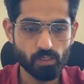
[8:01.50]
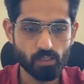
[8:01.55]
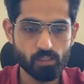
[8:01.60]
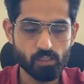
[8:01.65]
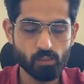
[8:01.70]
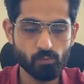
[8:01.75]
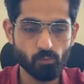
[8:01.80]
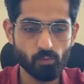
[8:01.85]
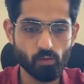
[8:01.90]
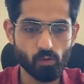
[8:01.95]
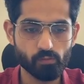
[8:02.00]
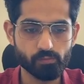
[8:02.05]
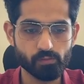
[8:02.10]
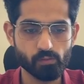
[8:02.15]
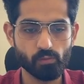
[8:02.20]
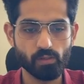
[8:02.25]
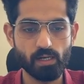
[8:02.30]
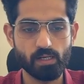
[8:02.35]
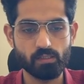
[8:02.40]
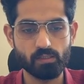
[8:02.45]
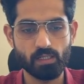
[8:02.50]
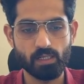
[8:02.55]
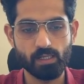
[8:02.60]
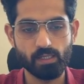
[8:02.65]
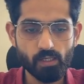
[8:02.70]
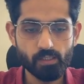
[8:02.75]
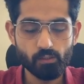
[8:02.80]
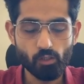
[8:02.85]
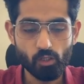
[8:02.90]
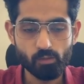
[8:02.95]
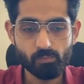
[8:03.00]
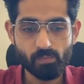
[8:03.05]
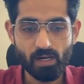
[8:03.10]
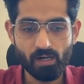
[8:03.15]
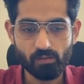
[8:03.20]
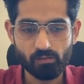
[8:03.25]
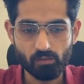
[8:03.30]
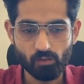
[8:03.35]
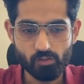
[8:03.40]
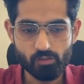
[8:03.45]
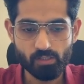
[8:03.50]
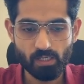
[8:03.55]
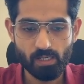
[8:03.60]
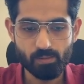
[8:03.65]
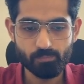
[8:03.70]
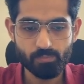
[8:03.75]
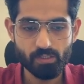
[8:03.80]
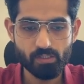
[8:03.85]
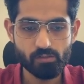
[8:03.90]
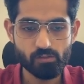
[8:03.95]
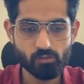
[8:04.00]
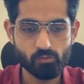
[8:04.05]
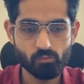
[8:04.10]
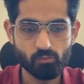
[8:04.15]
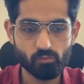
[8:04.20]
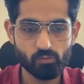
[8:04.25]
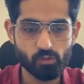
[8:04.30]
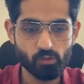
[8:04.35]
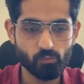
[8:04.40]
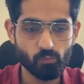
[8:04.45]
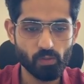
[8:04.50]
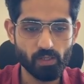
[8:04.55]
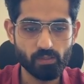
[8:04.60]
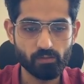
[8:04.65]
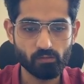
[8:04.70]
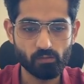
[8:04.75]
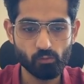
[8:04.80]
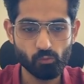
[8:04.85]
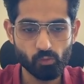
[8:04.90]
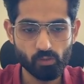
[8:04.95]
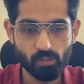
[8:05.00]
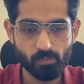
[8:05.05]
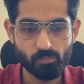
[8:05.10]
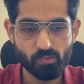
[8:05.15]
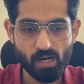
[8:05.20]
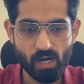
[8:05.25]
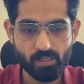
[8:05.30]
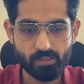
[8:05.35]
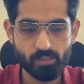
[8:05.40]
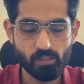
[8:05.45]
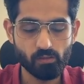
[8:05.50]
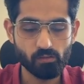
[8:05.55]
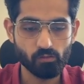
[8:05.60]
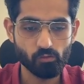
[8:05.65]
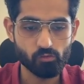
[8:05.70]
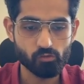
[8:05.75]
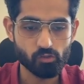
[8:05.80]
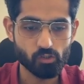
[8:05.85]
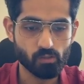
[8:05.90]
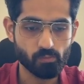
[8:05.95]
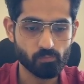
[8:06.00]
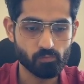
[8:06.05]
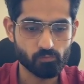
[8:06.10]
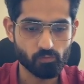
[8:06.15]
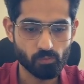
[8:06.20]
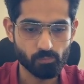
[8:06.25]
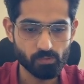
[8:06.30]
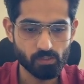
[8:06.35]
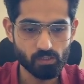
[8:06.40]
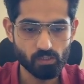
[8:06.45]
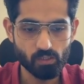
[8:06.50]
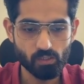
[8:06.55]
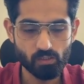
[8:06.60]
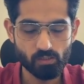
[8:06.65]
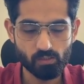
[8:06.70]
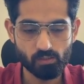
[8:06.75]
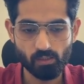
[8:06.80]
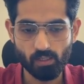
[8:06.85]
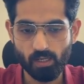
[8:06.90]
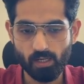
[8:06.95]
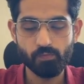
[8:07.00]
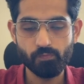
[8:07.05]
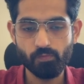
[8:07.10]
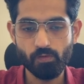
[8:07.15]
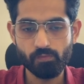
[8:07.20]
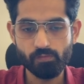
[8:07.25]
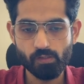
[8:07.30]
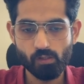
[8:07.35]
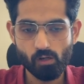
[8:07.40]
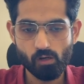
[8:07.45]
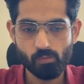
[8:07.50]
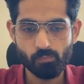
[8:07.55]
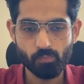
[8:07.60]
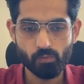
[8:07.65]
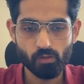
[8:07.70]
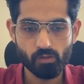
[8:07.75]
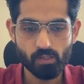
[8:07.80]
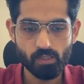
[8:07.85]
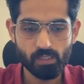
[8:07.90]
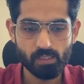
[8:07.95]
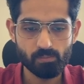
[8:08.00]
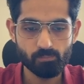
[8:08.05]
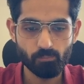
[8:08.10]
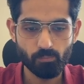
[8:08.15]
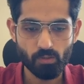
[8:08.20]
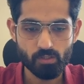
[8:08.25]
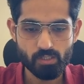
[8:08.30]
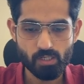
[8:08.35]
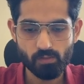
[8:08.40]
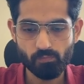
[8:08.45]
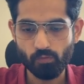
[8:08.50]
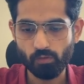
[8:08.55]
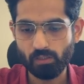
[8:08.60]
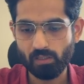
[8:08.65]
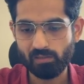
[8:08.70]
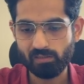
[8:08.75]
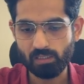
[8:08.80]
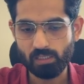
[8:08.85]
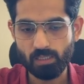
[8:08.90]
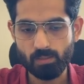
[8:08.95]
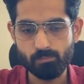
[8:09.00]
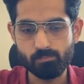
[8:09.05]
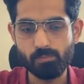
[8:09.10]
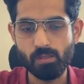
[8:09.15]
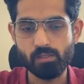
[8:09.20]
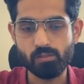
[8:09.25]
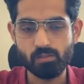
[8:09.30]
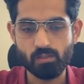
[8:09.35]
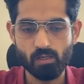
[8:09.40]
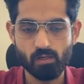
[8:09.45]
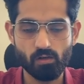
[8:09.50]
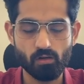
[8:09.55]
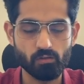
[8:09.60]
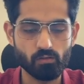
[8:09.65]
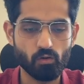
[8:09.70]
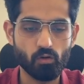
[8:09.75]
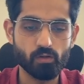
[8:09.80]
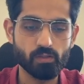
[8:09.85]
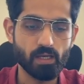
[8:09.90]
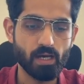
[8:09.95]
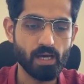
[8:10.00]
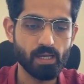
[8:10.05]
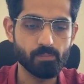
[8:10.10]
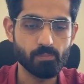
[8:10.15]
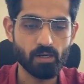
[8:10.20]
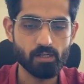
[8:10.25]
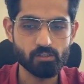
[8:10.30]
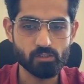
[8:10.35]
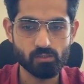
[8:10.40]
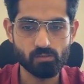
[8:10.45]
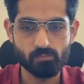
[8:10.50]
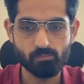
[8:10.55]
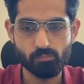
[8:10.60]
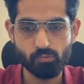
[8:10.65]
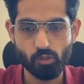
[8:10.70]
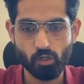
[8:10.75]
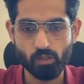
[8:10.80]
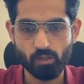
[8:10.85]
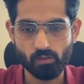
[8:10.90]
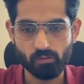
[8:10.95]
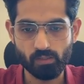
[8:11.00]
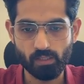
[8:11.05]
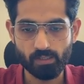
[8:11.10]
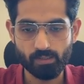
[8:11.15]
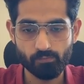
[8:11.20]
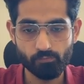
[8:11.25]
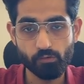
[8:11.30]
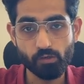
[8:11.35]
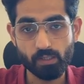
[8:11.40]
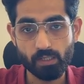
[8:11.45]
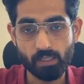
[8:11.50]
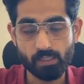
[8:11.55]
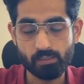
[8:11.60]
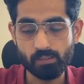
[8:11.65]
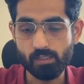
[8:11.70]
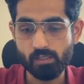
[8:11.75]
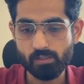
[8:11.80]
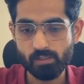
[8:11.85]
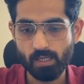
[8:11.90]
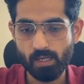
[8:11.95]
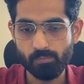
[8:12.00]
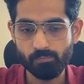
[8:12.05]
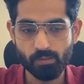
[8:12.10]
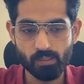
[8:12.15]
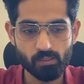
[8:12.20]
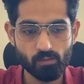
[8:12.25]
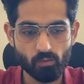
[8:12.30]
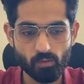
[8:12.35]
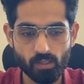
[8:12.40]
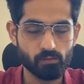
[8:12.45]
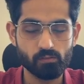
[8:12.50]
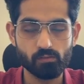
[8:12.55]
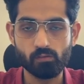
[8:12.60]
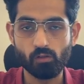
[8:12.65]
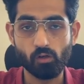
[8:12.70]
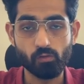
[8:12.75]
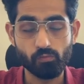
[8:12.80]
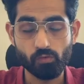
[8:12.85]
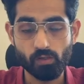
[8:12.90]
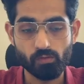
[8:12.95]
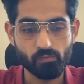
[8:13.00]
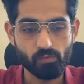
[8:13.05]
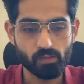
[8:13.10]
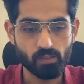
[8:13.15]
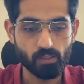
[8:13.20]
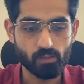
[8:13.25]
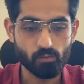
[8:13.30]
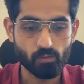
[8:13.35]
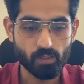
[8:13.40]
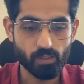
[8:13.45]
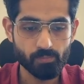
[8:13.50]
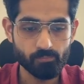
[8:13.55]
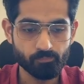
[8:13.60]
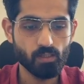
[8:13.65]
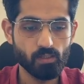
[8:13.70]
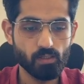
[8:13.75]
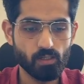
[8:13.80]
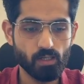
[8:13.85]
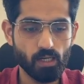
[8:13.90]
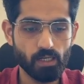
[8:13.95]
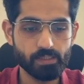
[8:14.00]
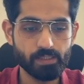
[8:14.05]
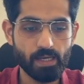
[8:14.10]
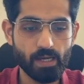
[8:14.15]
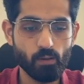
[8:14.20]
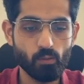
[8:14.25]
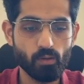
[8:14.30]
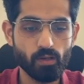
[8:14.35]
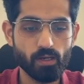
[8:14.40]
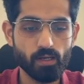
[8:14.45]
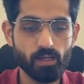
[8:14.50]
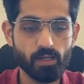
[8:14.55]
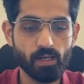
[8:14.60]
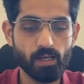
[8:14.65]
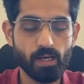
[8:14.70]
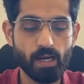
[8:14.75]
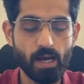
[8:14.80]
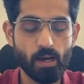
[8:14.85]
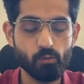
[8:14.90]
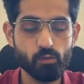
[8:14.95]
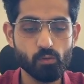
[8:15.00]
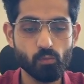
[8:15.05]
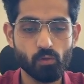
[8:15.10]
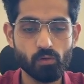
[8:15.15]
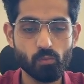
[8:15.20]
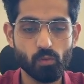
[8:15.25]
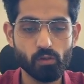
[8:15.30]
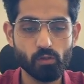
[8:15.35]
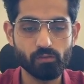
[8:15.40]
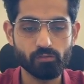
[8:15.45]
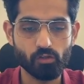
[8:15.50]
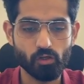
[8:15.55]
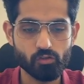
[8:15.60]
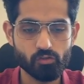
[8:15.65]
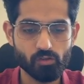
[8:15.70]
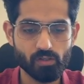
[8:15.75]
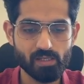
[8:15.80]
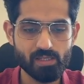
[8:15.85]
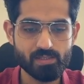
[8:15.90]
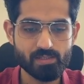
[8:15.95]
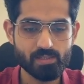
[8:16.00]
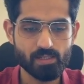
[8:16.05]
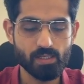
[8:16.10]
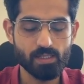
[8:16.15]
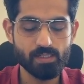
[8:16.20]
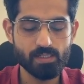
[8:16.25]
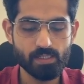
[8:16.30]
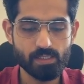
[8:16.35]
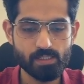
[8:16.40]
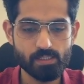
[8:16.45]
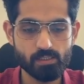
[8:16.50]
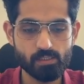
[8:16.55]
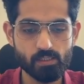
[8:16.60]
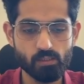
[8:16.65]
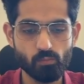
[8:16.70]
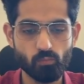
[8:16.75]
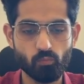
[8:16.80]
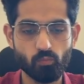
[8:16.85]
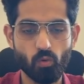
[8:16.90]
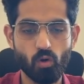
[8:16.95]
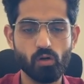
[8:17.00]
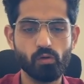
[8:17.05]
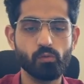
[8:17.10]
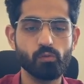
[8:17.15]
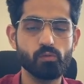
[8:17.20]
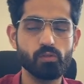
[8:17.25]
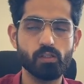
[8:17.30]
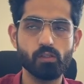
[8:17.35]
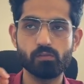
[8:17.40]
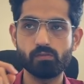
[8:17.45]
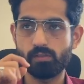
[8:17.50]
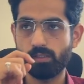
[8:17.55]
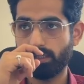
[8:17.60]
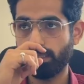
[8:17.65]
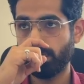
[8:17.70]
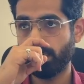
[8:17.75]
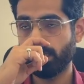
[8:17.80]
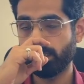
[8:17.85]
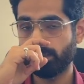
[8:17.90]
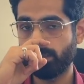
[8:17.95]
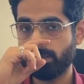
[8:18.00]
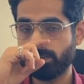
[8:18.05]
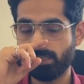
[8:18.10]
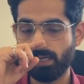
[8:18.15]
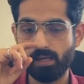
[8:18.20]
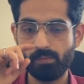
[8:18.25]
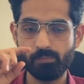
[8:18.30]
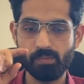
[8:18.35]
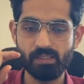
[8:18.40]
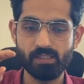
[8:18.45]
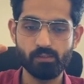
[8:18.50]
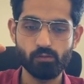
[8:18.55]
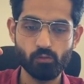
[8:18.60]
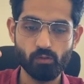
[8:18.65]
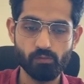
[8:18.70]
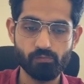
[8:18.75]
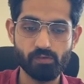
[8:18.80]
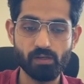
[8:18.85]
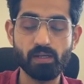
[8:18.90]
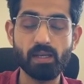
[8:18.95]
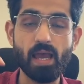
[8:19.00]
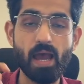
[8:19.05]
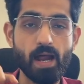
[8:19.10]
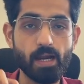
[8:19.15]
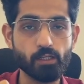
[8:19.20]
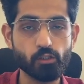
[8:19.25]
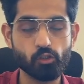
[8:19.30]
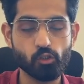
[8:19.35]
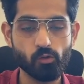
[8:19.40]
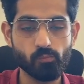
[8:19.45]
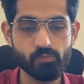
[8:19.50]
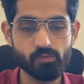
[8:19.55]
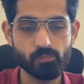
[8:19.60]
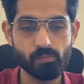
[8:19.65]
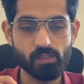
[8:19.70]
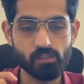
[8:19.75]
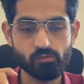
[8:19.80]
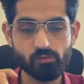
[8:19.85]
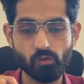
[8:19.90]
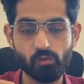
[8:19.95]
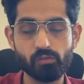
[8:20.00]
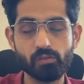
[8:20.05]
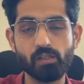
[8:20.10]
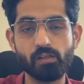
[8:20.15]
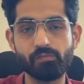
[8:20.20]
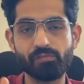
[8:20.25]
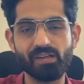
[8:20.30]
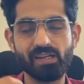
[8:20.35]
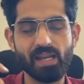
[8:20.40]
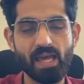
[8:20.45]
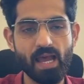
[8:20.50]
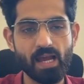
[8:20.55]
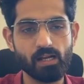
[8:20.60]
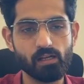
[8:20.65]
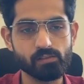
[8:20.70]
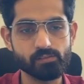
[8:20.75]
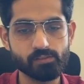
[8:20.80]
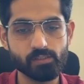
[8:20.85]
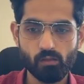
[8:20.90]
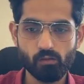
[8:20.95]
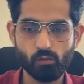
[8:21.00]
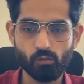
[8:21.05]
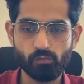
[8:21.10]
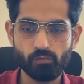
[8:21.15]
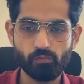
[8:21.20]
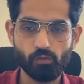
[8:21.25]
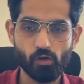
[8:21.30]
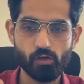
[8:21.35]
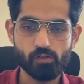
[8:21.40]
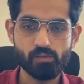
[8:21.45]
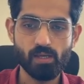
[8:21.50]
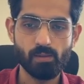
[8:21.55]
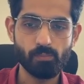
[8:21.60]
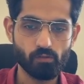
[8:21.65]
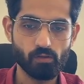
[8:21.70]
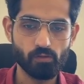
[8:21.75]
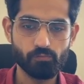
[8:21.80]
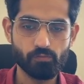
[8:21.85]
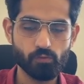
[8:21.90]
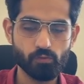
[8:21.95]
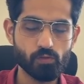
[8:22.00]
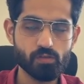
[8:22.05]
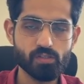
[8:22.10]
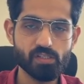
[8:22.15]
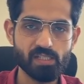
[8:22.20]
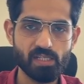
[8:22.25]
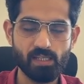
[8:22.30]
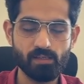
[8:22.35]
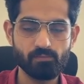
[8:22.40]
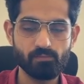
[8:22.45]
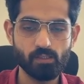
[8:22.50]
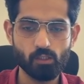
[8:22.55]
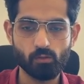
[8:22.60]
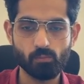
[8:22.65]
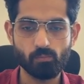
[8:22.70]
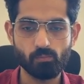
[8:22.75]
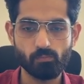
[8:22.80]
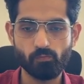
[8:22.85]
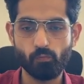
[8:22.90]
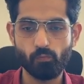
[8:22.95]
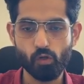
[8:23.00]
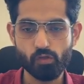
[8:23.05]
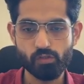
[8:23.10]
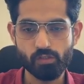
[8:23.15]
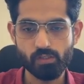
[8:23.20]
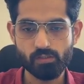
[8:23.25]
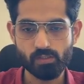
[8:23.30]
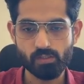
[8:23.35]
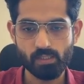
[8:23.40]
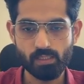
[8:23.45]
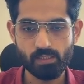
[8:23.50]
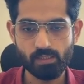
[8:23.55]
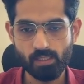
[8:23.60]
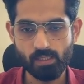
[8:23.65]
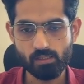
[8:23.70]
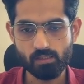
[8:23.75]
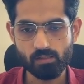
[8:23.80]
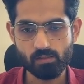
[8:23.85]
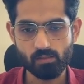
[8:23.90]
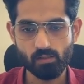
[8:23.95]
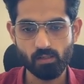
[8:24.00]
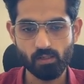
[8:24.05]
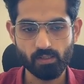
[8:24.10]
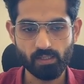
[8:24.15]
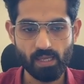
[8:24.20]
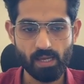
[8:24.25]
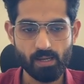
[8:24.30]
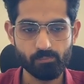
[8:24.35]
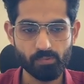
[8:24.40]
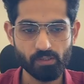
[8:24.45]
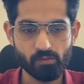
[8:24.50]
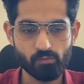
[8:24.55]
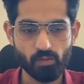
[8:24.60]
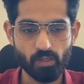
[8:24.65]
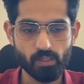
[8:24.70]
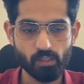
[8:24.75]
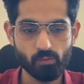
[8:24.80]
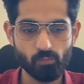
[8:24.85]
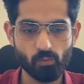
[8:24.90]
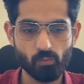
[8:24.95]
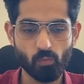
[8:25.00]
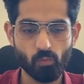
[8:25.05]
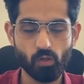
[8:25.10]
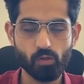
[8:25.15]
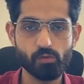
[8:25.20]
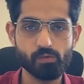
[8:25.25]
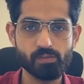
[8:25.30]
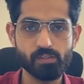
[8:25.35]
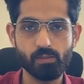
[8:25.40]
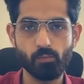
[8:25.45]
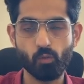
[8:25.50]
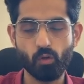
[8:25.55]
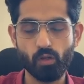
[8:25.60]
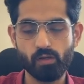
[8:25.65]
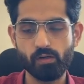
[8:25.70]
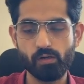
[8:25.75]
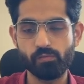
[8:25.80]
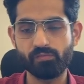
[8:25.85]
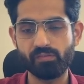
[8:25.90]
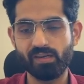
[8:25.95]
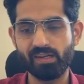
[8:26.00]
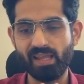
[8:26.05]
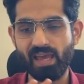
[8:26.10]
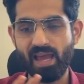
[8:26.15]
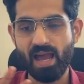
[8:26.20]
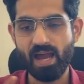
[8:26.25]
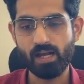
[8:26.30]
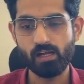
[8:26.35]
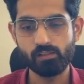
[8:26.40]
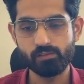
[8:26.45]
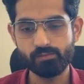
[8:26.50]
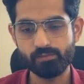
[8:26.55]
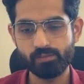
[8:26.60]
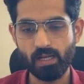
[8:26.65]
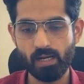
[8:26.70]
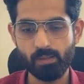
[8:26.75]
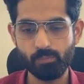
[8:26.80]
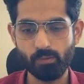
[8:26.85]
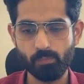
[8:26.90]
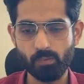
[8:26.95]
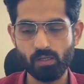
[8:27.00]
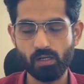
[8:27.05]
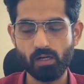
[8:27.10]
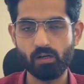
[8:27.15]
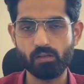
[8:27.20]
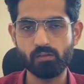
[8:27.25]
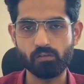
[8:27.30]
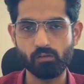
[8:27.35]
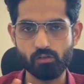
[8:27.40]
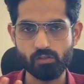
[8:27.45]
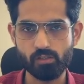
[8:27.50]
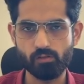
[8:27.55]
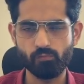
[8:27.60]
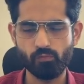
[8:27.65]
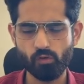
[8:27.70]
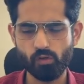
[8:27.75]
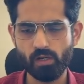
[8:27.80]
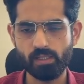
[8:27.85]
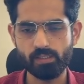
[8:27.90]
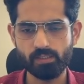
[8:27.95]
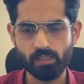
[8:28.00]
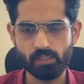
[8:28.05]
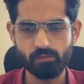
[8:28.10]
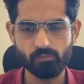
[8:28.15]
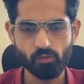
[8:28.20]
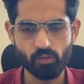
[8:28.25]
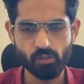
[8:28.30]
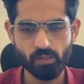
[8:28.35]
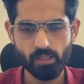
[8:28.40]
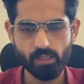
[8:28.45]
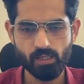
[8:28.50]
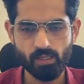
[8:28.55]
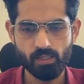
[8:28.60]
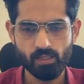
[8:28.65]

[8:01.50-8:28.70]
you would also look at starting a non-brand search campaign. So you would exclude the branded search terms from here, and $50 per day in budget for the same bestsellers or the high margin products that are working in this campaign. Okay, not for everything. Okay, now how you would want to structure is you want to segregate this campaign into different ad groups based on the different angles. So for example, if you were selling watches in this campaign, right, you would want to see what are different angles that people are searching for and converting